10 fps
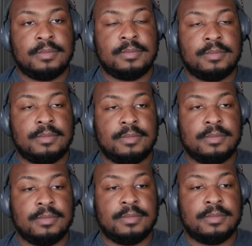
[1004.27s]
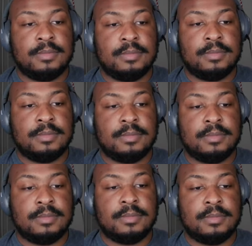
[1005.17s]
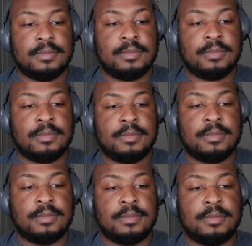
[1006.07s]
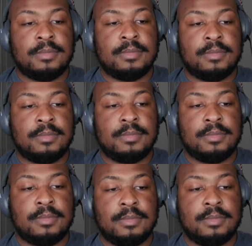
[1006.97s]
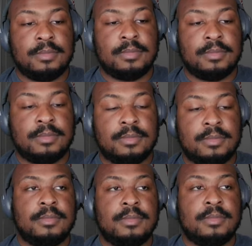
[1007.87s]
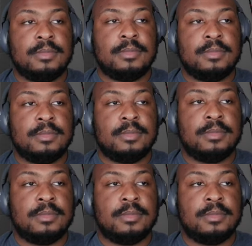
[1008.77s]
[no speech]